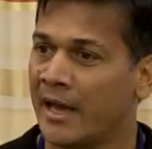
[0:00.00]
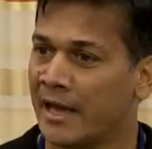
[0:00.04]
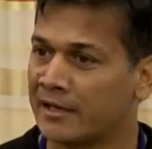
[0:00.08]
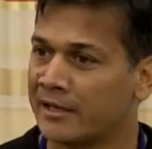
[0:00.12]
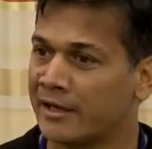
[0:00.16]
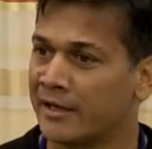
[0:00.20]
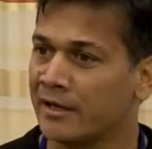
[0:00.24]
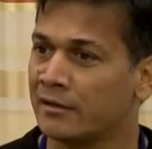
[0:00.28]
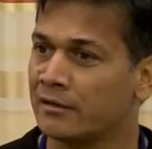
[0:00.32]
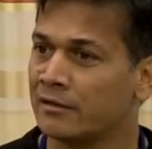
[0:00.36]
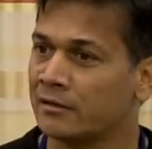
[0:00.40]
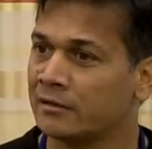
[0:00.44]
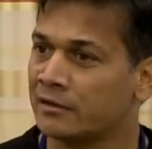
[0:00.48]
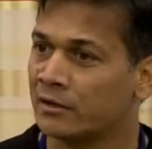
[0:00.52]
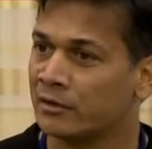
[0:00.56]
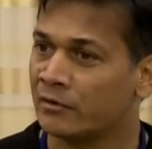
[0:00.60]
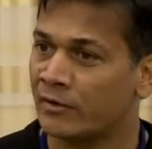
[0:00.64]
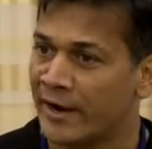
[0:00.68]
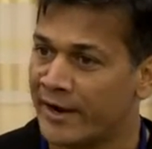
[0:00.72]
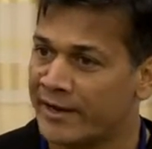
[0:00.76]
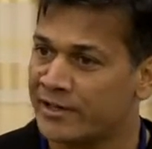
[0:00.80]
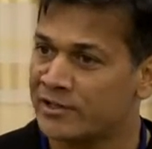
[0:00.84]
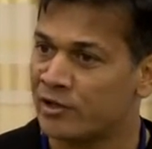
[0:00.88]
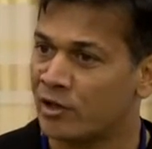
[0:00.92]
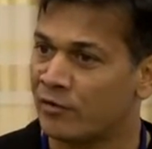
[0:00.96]
getting
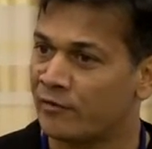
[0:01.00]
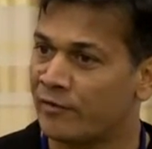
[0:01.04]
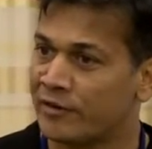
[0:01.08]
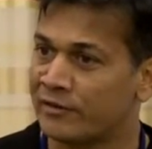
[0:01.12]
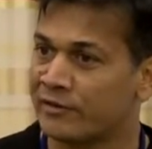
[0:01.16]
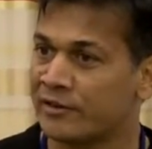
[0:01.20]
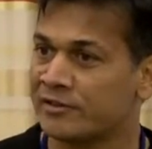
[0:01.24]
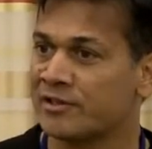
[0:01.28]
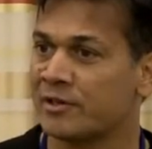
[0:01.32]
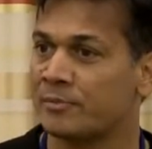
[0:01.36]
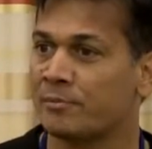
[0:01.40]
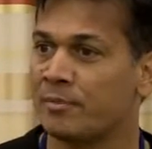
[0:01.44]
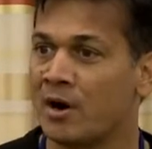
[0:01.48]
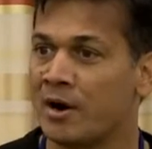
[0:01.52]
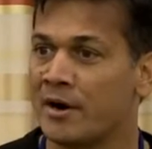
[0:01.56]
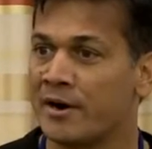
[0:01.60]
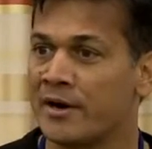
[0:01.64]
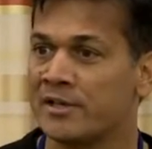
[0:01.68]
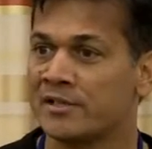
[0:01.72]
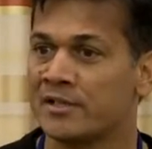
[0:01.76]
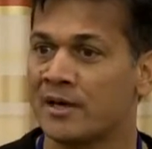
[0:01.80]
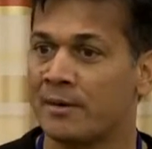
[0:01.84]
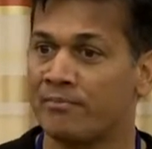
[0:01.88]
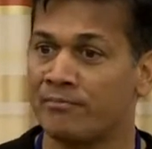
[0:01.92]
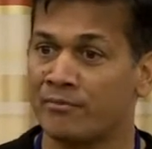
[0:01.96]
the right sort of interested
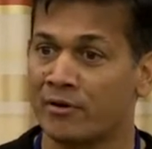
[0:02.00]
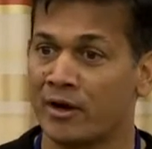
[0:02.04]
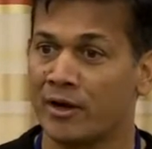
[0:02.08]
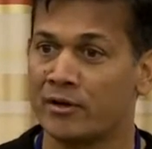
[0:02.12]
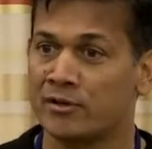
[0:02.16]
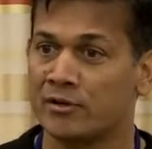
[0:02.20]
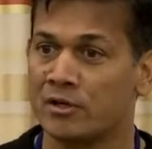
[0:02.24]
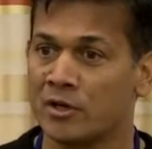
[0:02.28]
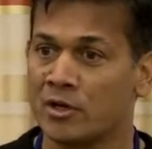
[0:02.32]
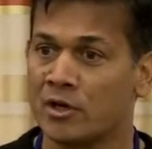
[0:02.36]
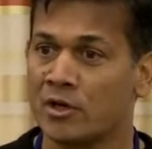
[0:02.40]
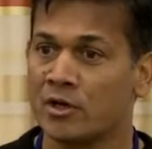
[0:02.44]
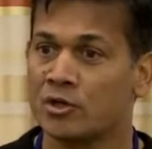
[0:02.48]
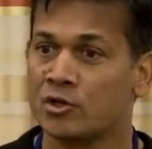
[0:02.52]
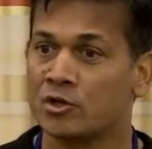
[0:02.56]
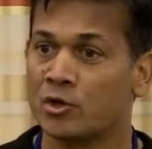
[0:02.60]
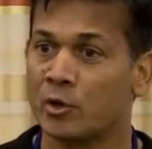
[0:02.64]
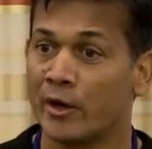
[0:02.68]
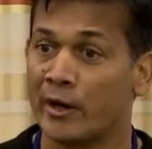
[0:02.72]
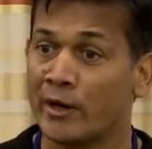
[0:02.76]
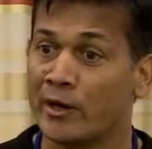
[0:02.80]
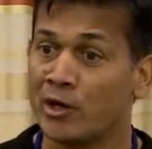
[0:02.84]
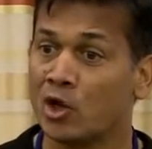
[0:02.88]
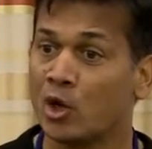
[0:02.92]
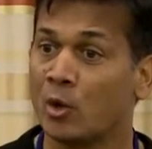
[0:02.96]
parties up front
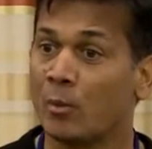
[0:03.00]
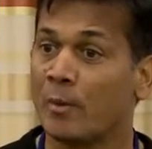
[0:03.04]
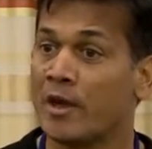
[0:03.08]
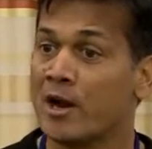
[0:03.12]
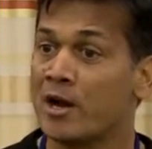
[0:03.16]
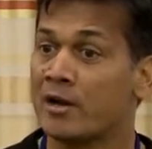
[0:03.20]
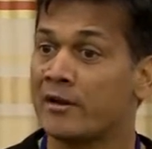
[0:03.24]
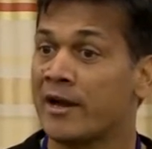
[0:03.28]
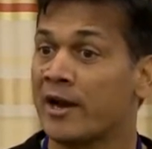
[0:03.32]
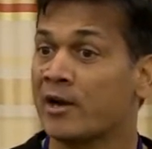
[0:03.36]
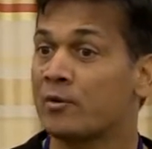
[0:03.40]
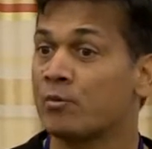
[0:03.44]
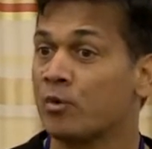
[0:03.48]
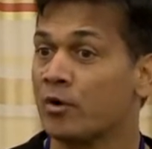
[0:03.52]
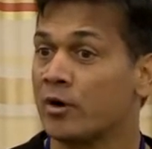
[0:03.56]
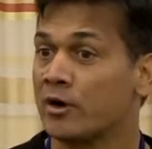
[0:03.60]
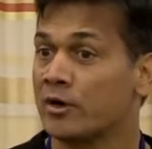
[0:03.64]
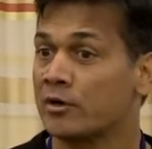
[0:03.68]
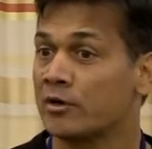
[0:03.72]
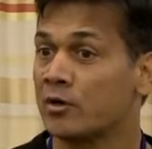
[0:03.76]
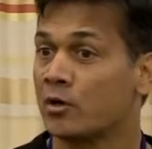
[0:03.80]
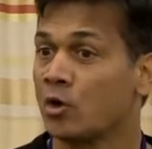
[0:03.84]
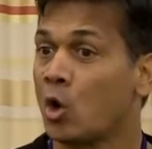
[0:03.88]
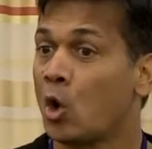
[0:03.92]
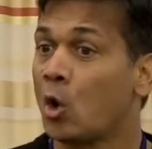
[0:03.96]
to incubate a
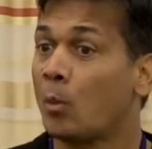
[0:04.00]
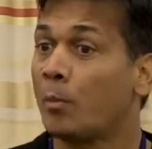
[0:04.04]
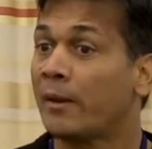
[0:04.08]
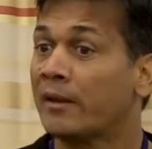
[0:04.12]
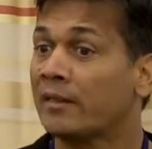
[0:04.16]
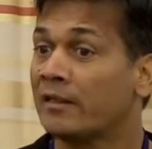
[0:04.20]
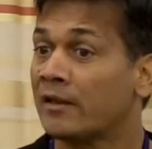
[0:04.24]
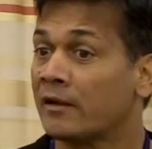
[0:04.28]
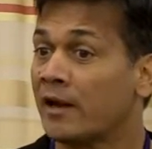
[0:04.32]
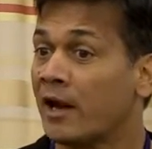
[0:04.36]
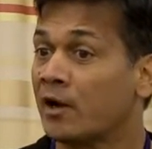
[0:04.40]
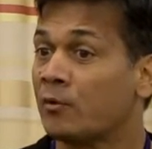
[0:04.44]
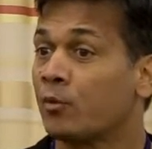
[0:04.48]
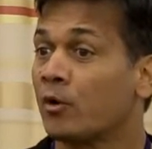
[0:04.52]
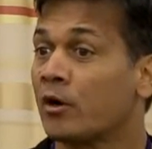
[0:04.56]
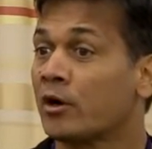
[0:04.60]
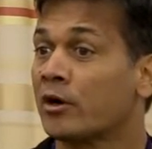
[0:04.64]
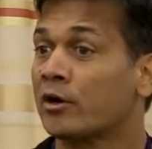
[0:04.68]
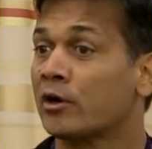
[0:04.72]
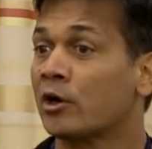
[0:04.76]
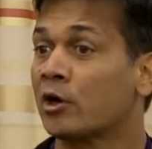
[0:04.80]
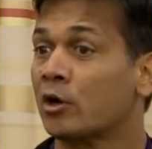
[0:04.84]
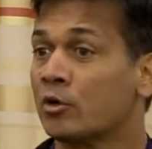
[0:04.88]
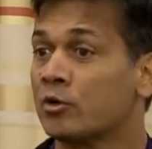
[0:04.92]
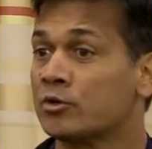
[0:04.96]
network, hoping the
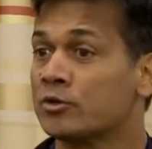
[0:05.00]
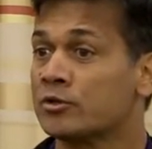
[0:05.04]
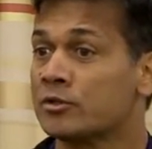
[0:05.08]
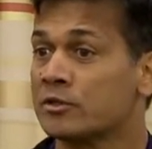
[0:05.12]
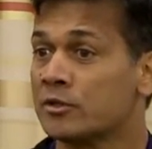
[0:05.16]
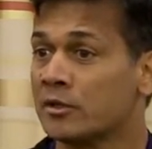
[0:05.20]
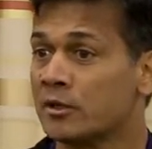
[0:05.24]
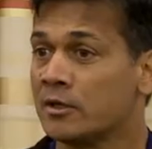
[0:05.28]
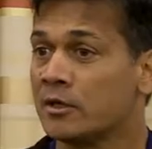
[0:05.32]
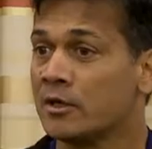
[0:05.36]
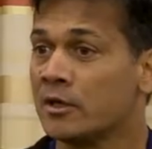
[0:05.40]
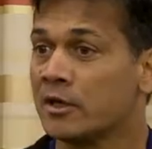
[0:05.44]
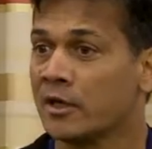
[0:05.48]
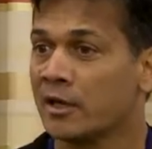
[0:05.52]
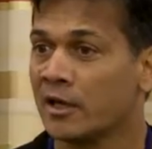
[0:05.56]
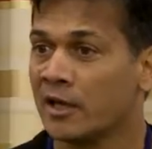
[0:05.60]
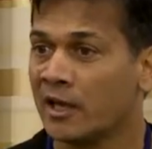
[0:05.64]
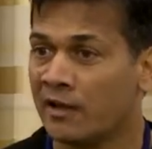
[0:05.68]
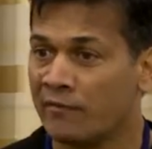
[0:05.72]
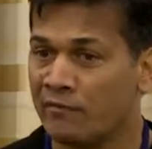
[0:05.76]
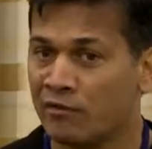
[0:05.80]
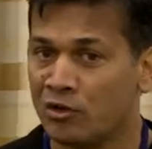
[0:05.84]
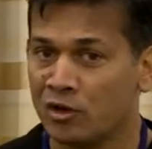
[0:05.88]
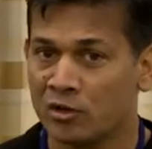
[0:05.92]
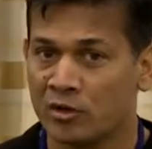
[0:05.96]
network grows,
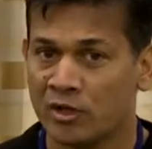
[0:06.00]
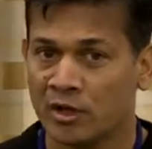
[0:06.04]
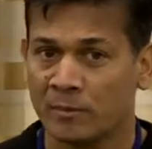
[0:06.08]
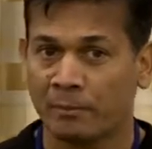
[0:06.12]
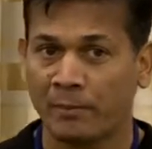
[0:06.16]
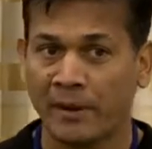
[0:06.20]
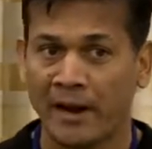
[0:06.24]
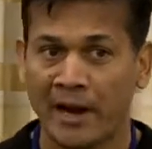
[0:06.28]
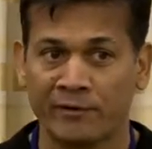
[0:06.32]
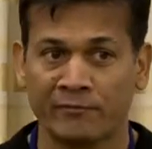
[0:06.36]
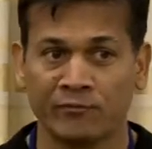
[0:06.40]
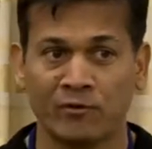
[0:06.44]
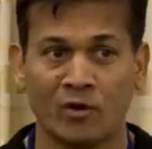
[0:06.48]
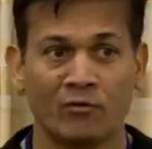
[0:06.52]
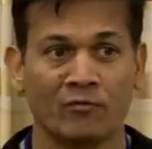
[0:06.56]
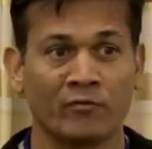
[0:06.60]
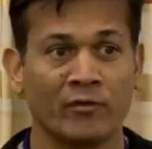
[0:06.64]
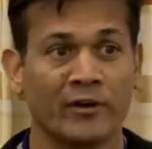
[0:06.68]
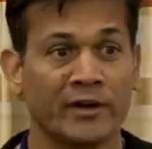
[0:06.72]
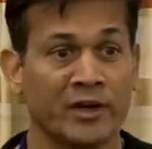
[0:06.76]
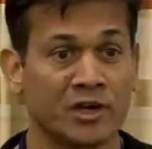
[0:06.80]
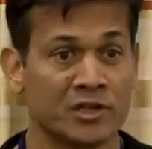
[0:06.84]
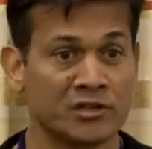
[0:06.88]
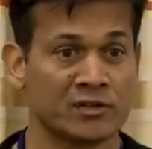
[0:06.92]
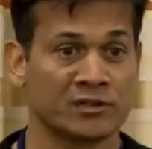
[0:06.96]
giving the
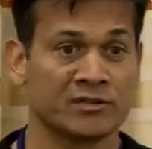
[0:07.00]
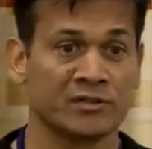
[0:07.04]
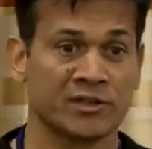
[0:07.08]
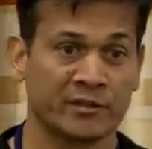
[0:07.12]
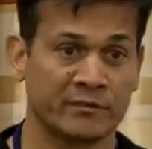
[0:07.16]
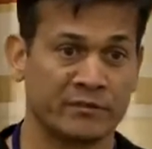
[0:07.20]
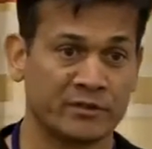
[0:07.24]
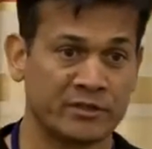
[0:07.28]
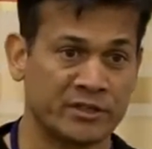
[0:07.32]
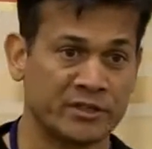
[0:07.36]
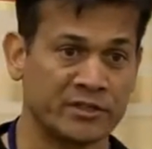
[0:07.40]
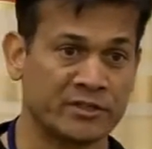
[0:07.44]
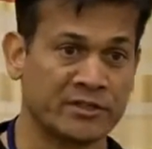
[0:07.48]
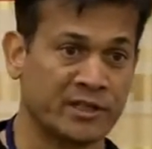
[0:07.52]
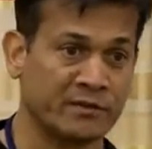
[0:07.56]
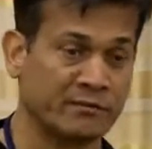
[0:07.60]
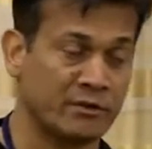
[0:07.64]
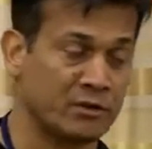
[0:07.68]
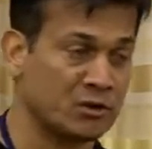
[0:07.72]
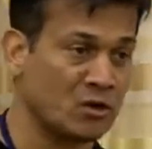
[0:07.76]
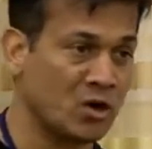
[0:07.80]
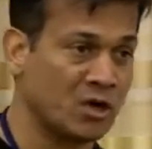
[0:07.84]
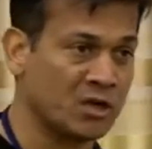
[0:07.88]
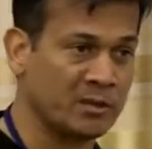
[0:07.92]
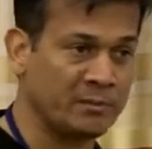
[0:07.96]
platform for additional services
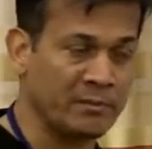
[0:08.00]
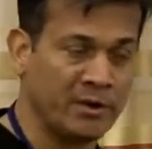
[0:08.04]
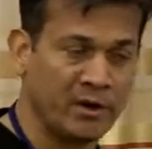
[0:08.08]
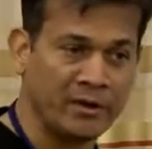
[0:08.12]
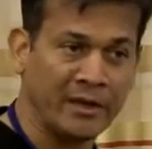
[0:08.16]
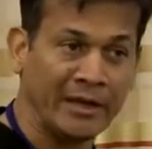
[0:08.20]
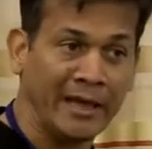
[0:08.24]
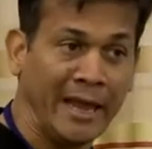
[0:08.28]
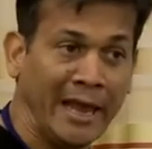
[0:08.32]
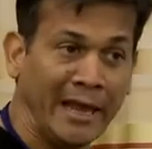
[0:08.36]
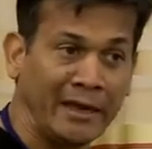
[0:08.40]
that we talked about.